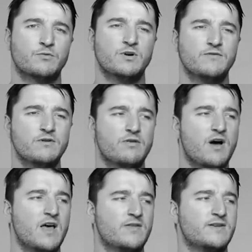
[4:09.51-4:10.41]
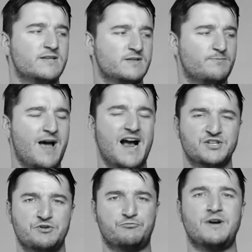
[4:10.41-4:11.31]
What if you thought that this is
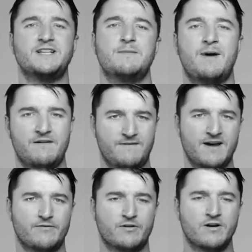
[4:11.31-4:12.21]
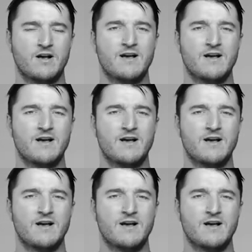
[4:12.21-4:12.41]
actually rigged in my favor?